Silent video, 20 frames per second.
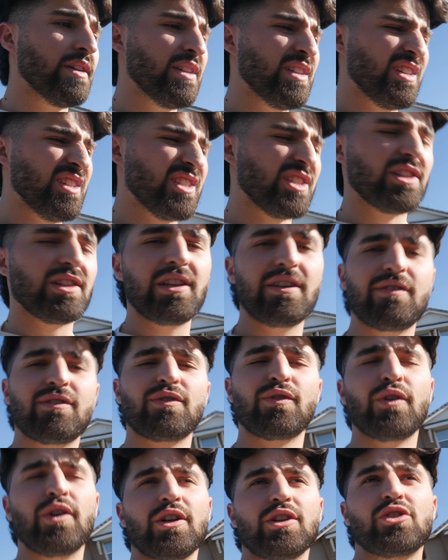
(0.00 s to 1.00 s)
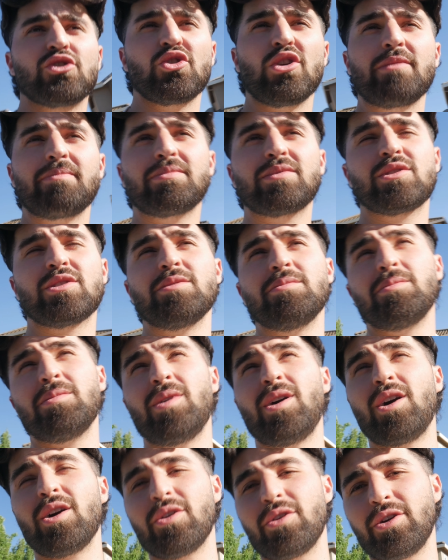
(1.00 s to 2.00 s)
she leaves for a trip
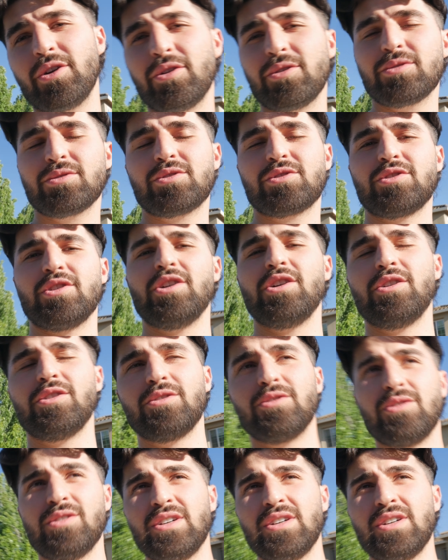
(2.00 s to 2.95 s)
tomorrow, so